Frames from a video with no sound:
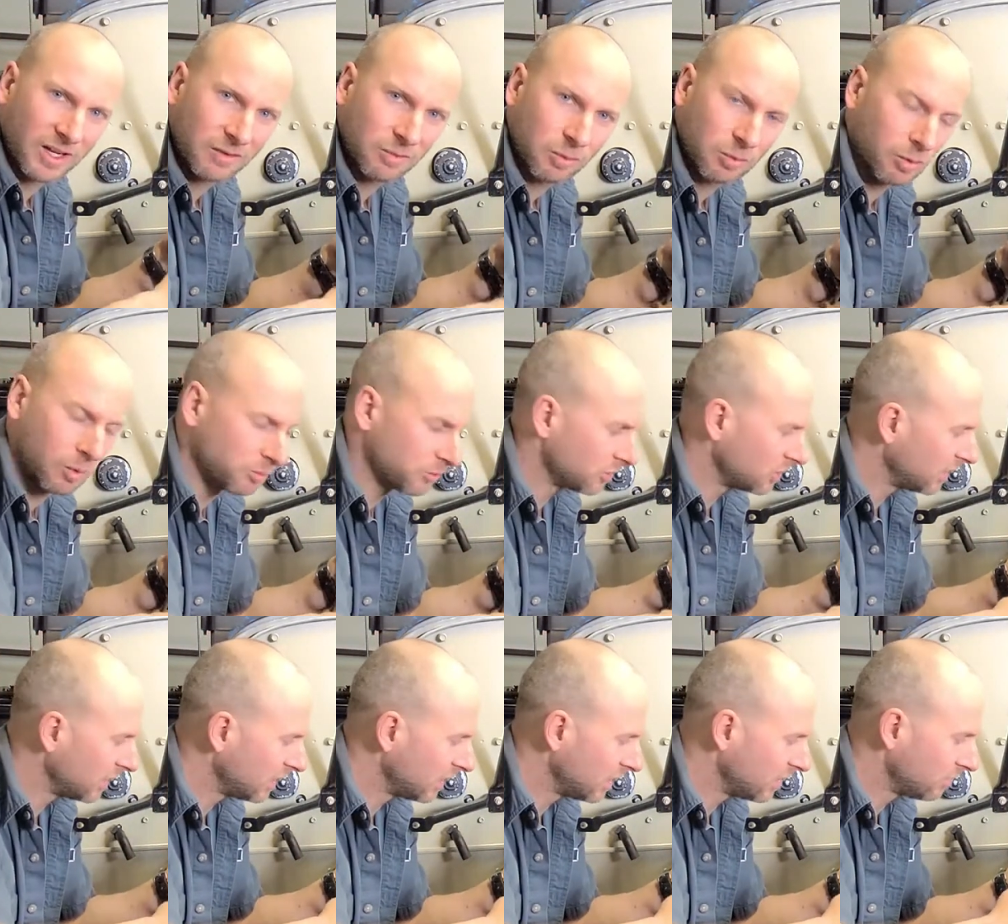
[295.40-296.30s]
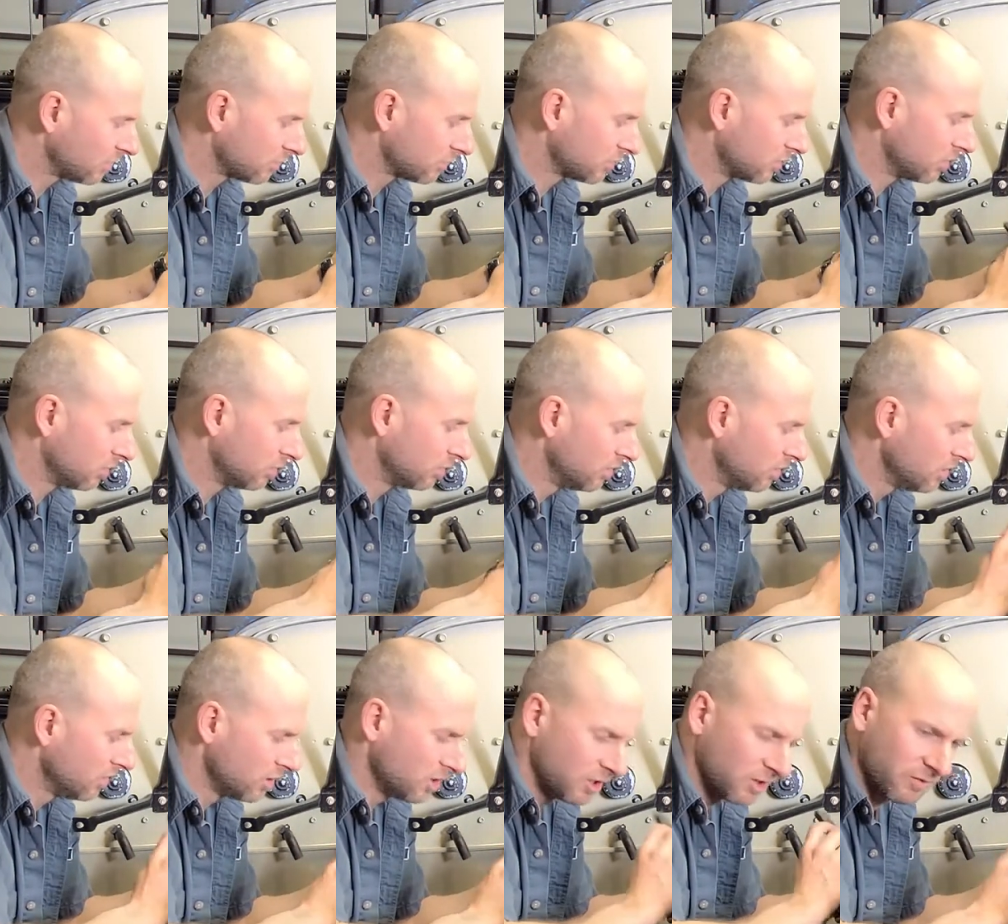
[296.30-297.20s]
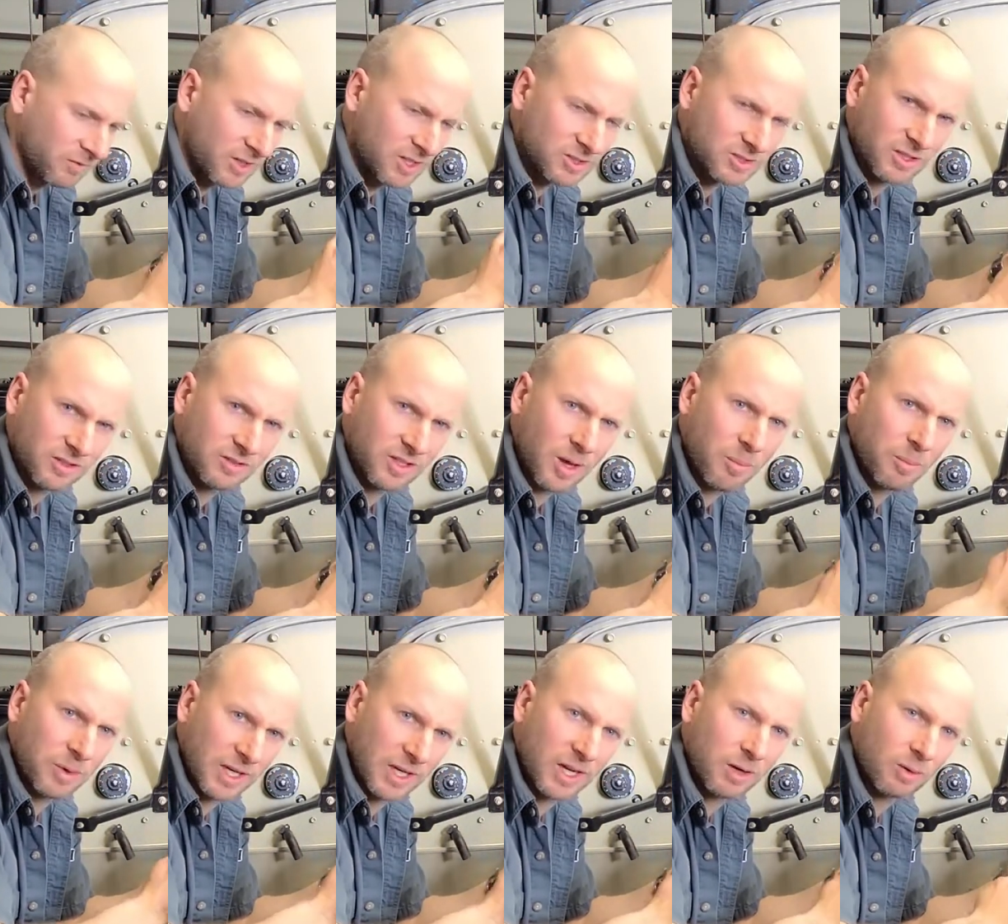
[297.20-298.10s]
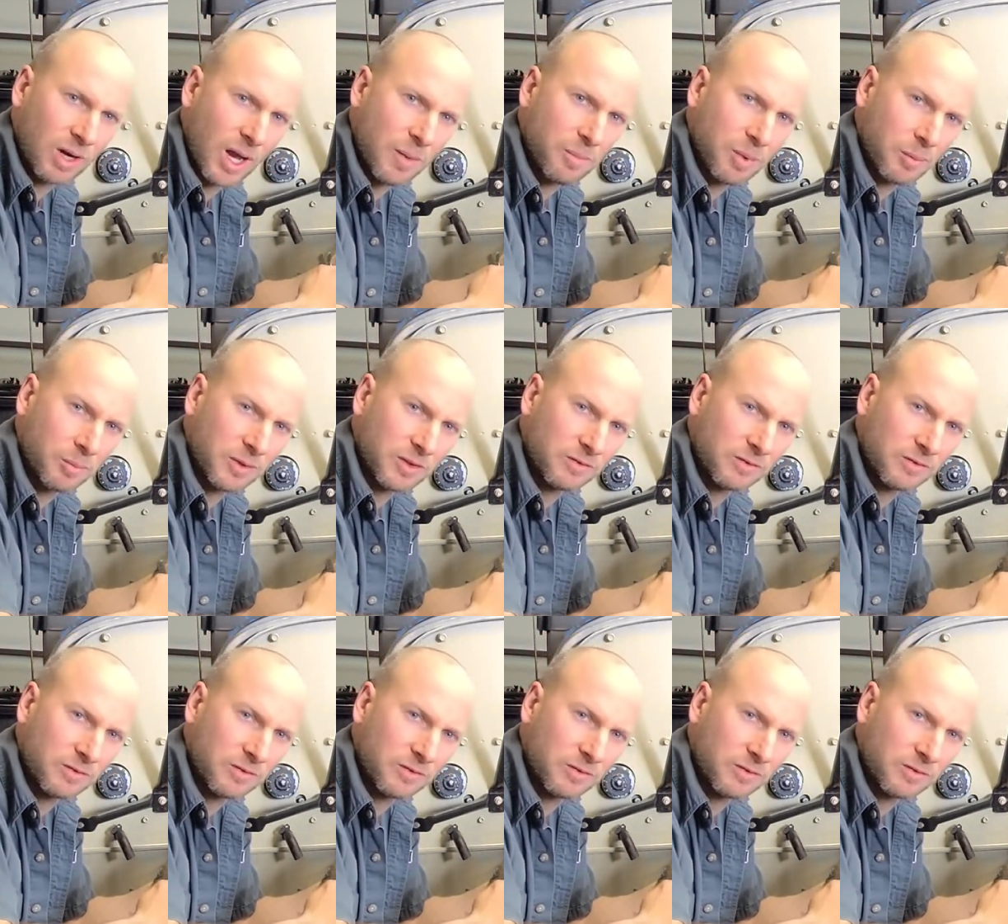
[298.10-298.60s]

that's what we're up to now. So finish this up, and then I'll wrap up